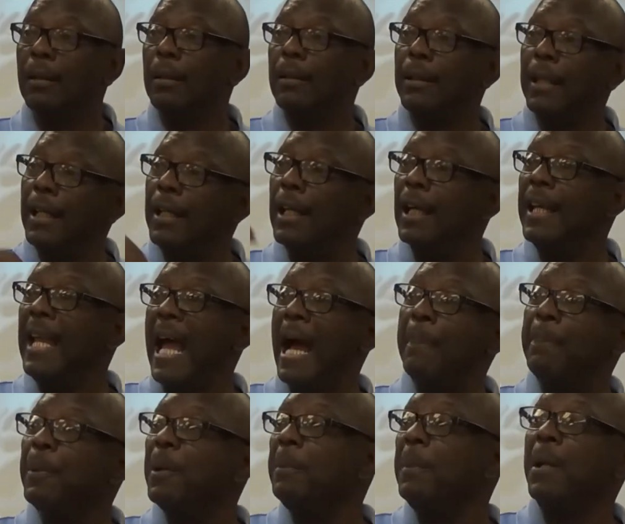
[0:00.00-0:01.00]
It doesn't
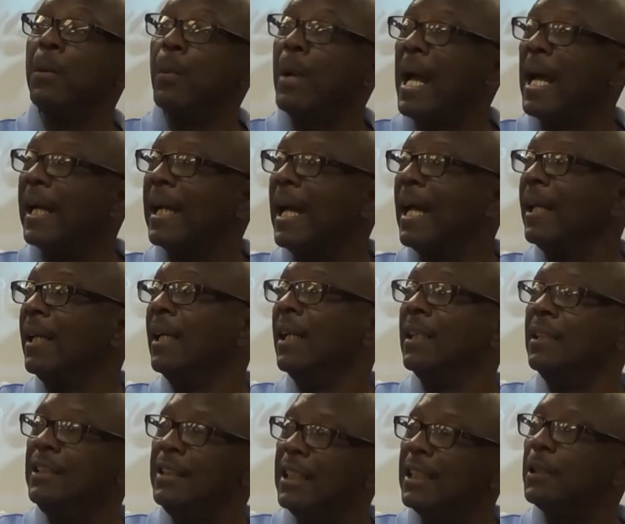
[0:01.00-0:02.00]
happen to me when I got,
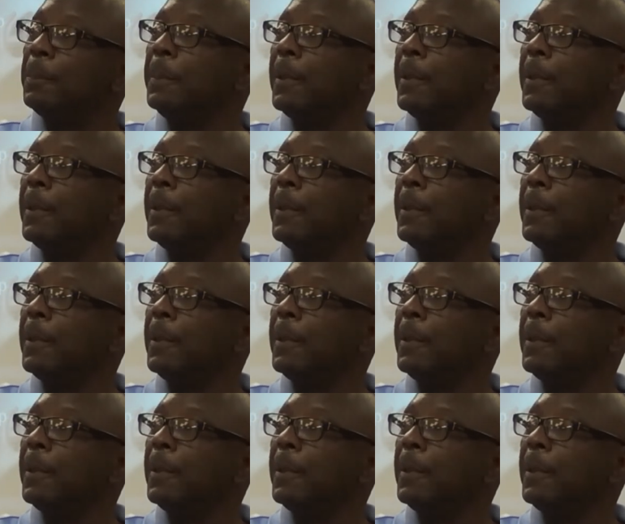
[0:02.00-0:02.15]
just